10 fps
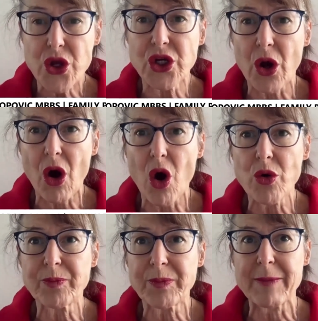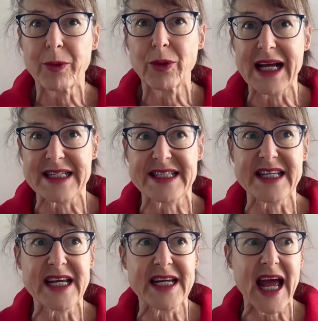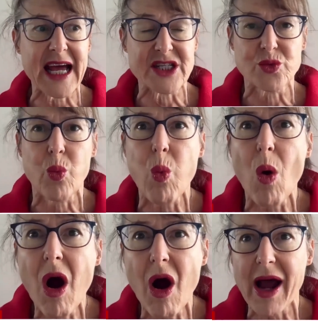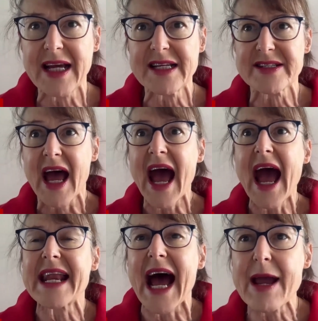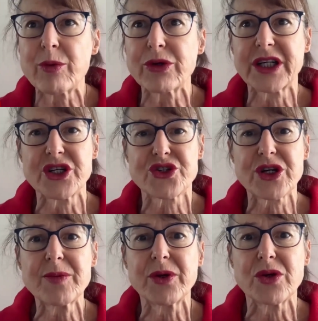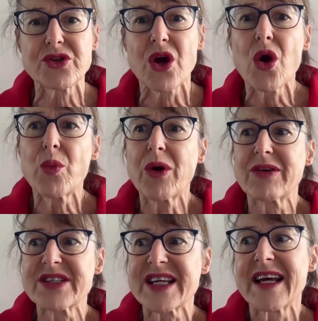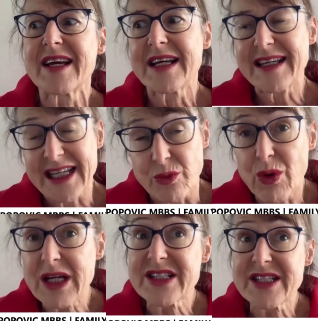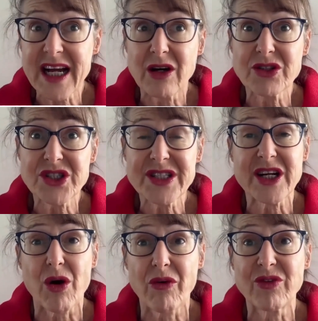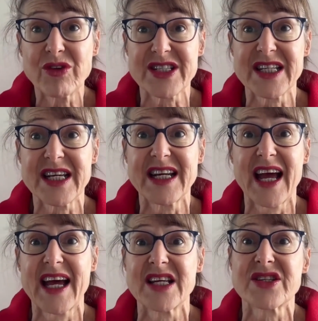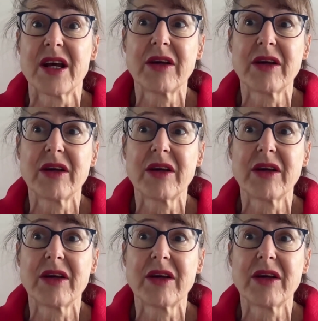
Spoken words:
Old people are seen as wise and able to contribute, whereas in Western cultures, they're often seen as,